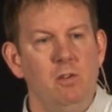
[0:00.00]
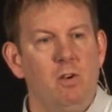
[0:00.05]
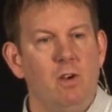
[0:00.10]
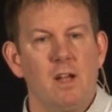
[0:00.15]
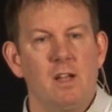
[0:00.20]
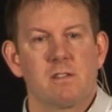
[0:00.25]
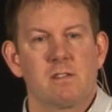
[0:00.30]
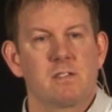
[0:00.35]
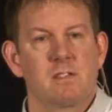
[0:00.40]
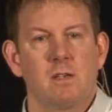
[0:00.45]

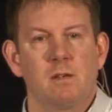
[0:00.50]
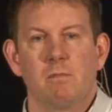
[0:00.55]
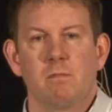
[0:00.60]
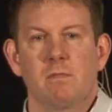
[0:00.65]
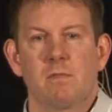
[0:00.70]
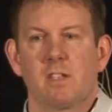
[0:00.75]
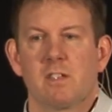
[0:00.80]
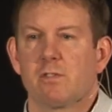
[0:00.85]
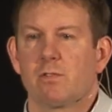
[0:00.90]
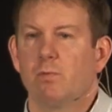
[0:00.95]
got something
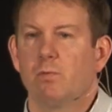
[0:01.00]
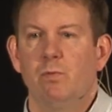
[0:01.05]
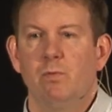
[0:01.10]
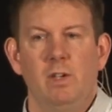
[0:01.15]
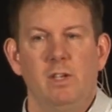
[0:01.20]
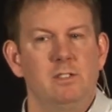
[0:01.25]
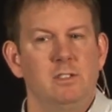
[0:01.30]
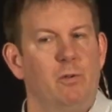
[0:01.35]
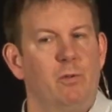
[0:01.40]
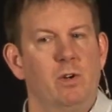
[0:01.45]
that's
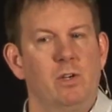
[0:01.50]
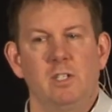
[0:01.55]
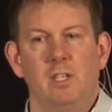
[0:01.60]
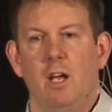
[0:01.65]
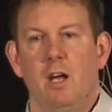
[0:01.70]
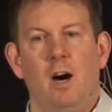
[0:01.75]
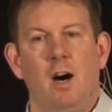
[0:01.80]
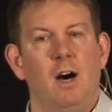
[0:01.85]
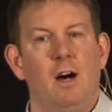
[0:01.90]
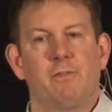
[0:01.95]
really, really
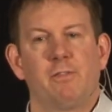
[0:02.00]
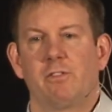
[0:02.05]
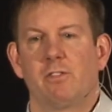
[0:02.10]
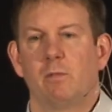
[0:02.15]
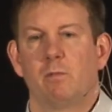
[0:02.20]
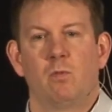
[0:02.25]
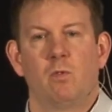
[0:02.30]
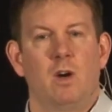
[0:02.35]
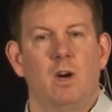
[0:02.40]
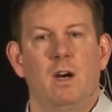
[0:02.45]
off
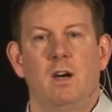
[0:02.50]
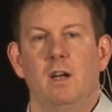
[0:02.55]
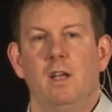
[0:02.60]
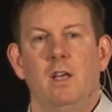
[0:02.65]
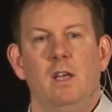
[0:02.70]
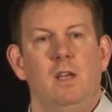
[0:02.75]
somewhere.